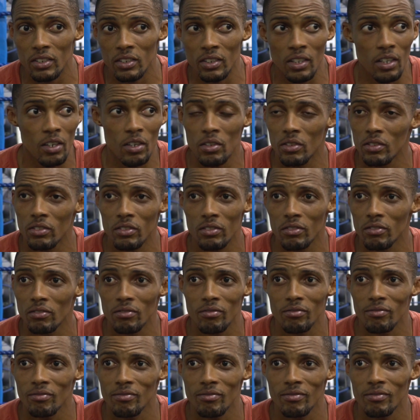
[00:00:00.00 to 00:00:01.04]
no.
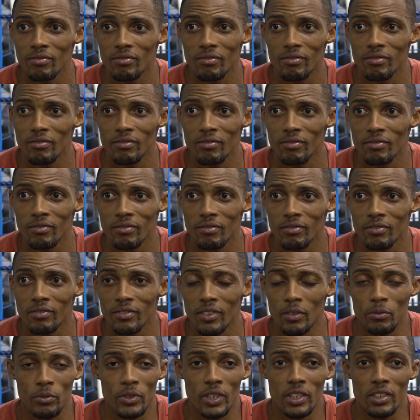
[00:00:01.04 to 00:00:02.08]

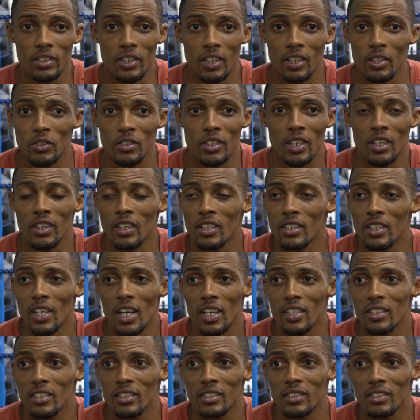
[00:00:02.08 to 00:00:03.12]
I'm just there to take the
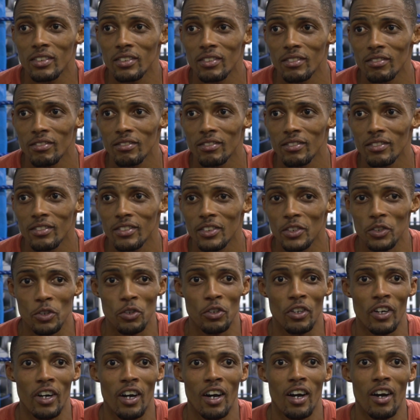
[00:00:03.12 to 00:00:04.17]
title.
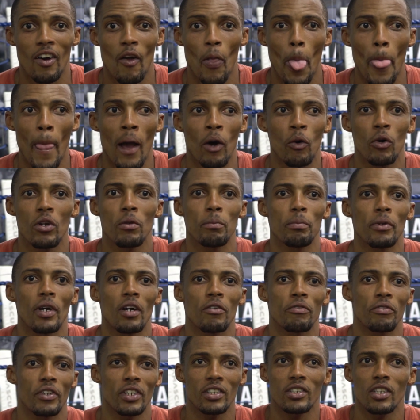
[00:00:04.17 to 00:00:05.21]
So I won't be
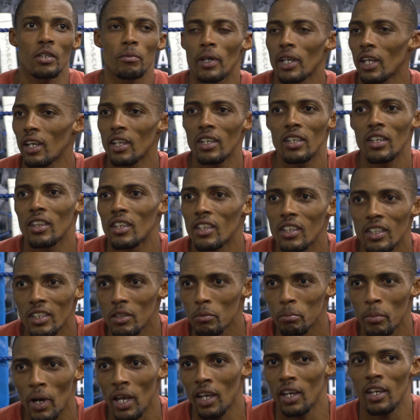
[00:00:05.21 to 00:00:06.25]
affected by
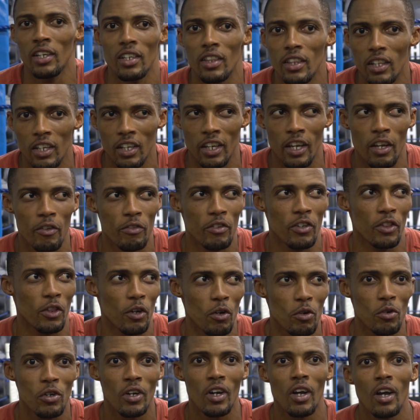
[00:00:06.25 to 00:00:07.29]
anything, even
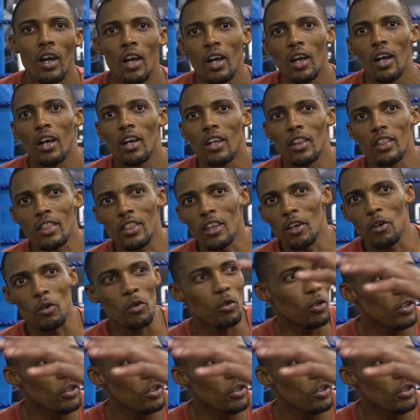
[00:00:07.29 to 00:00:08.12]
though they